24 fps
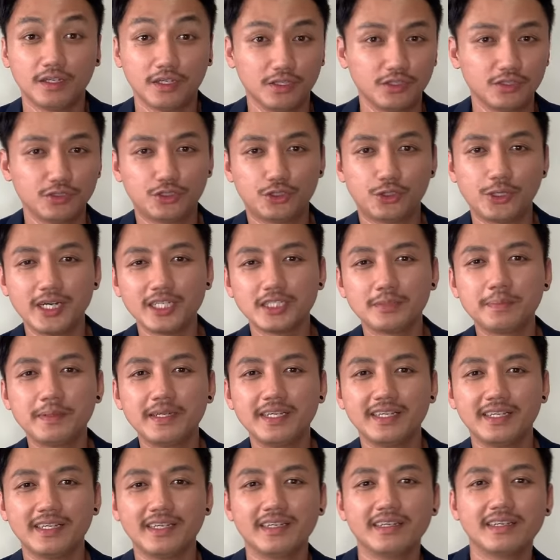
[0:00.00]
Trust
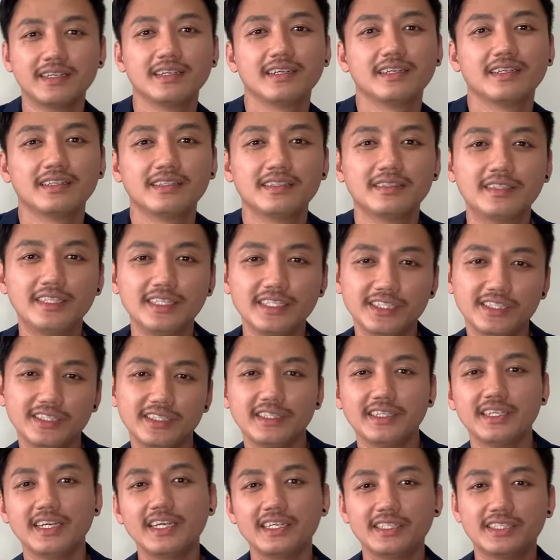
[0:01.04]
me, this
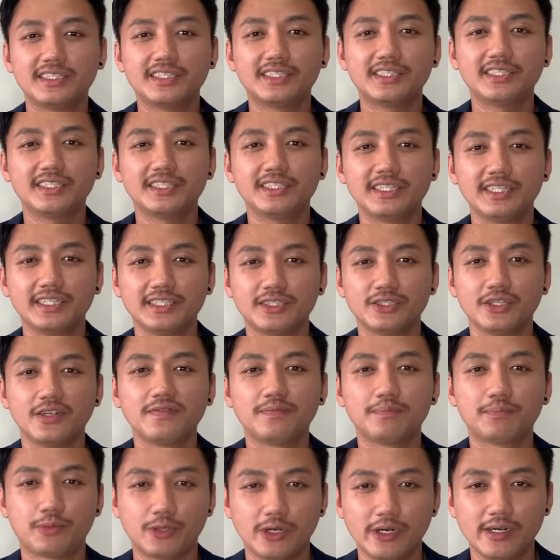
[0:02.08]
8 series
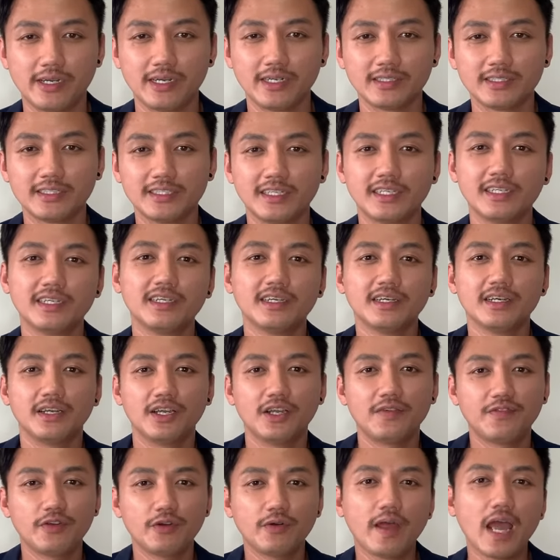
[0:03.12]
of products,
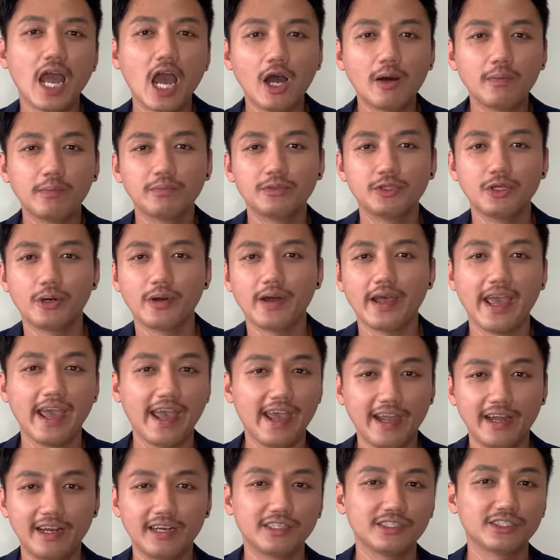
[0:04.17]
it will help your
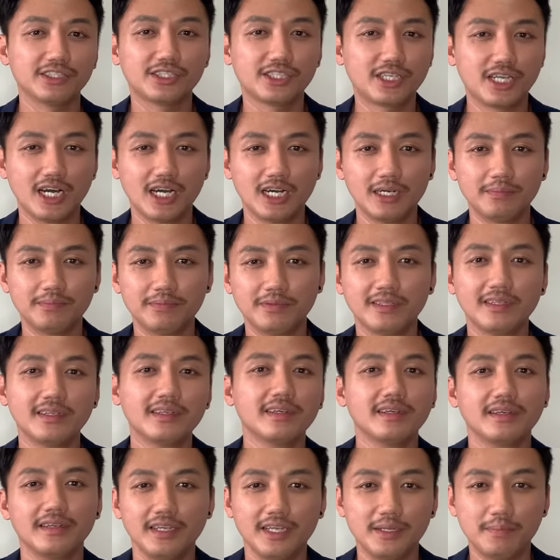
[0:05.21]
hair and scalp
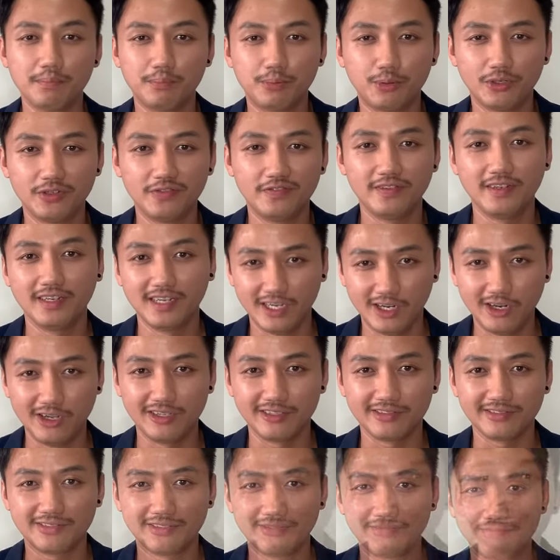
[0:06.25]
improve a
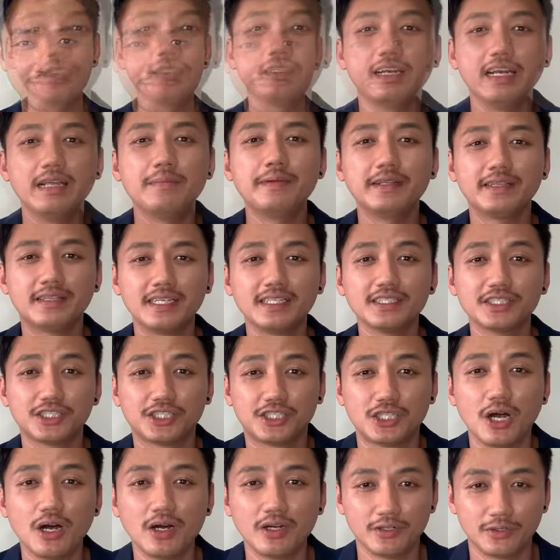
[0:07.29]
lot. It's limited
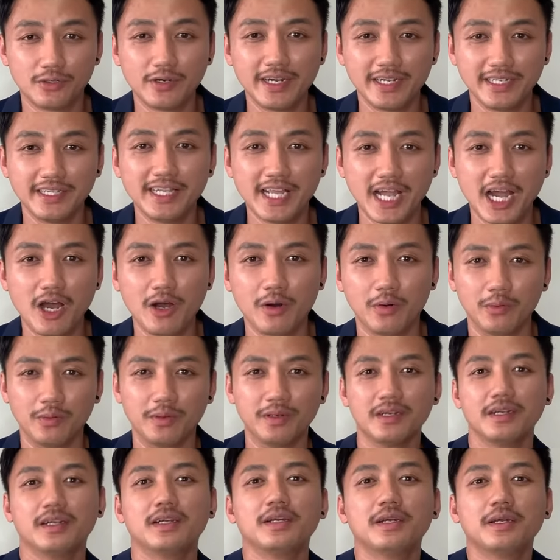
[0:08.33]
stock right now.
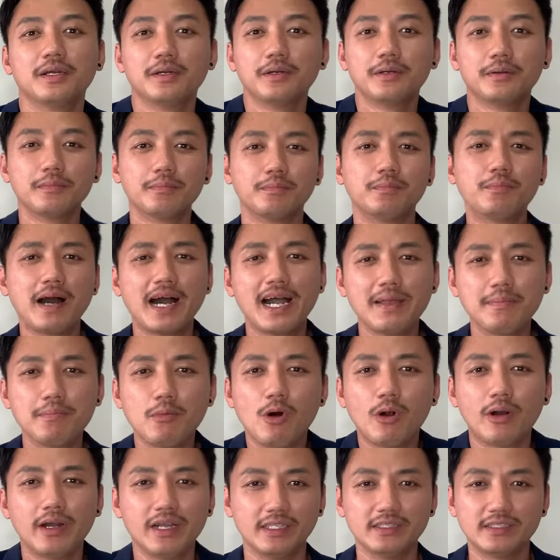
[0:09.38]
Buy
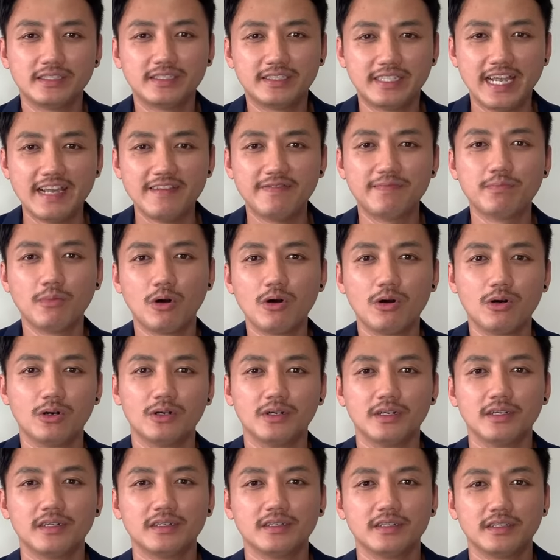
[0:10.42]
more and save more.
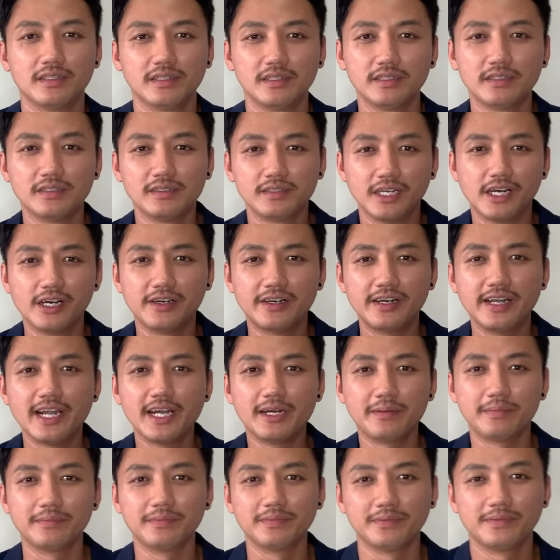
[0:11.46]
Hurry
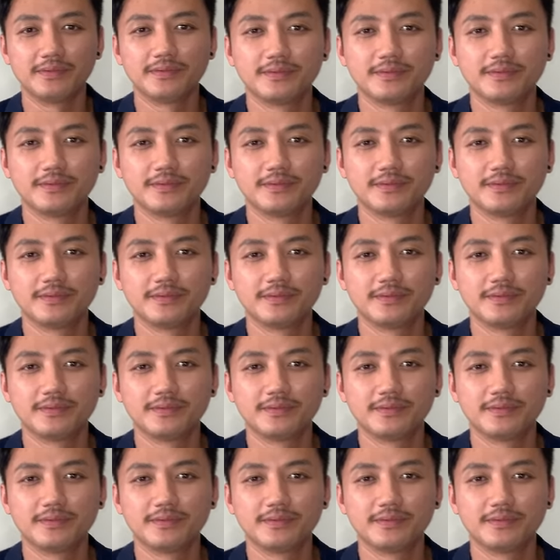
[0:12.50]
up!